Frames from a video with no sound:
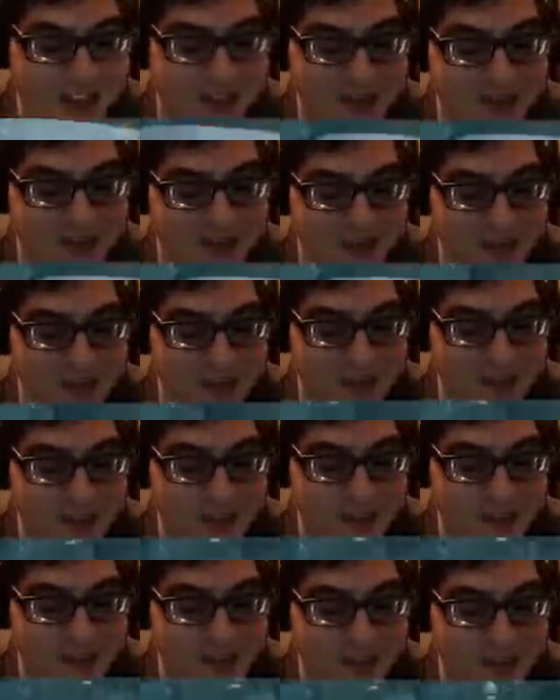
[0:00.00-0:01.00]
of
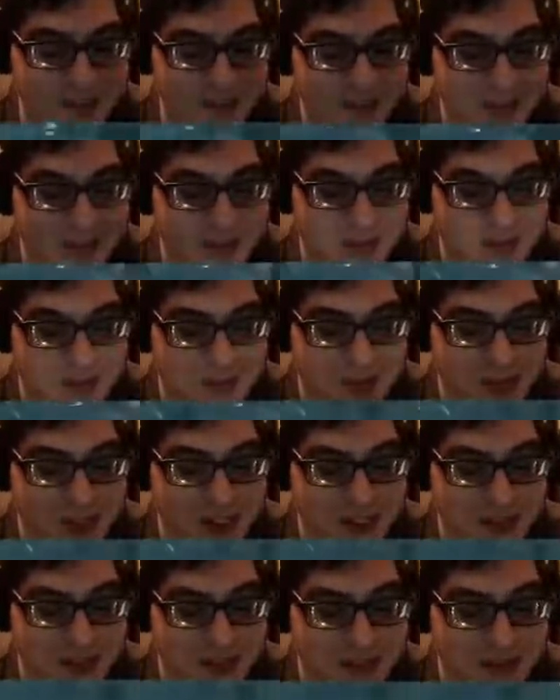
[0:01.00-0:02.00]
worthless for any sort of
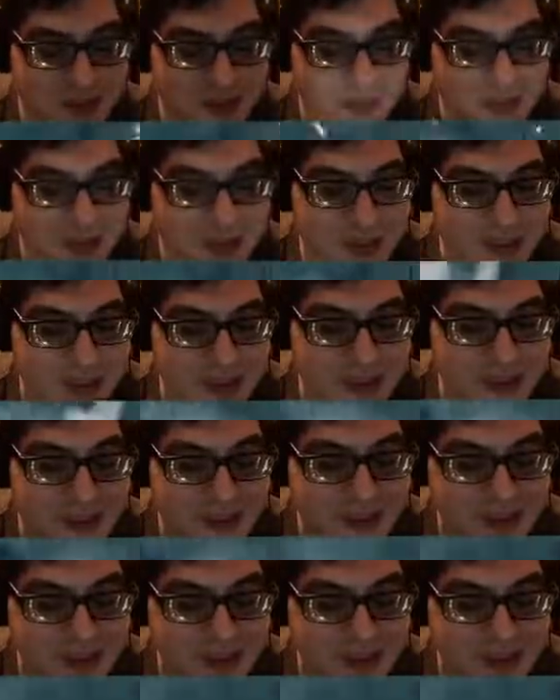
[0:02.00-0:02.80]
practical purposes.